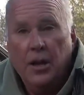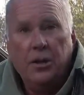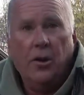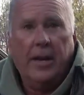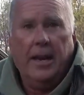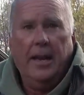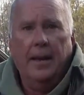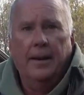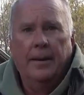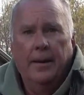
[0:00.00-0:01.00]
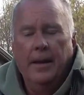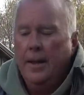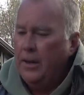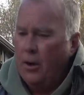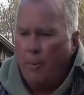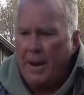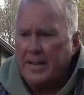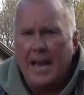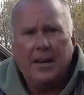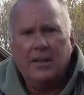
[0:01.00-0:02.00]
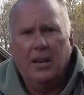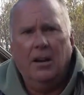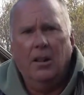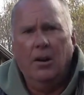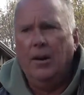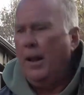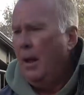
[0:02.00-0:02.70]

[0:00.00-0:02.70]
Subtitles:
you don't get a hit. You go, my dog didn't alert,